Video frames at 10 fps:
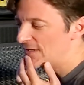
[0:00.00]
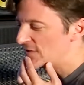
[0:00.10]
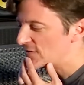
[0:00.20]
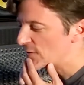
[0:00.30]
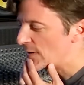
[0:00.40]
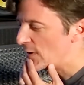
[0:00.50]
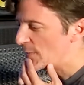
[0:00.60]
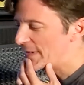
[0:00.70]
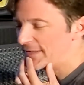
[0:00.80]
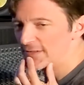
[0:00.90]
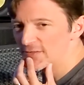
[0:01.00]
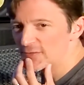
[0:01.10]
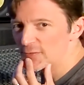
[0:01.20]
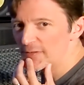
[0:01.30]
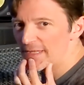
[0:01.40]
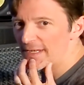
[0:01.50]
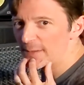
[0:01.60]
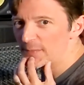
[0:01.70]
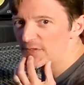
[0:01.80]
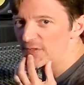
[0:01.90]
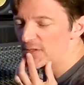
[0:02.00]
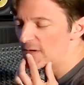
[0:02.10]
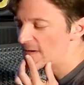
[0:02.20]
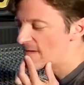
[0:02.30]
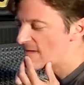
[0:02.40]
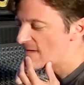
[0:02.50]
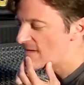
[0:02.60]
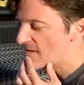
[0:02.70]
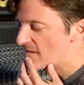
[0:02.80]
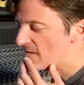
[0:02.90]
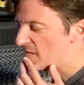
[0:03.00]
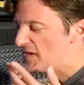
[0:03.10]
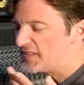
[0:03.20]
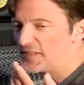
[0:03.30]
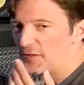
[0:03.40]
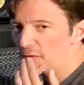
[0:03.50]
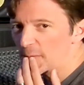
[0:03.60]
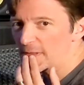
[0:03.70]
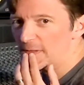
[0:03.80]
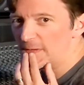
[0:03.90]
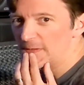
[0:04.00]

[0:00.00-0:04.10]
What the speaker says: So I hope I didn't screw that up too. If I did, oh well.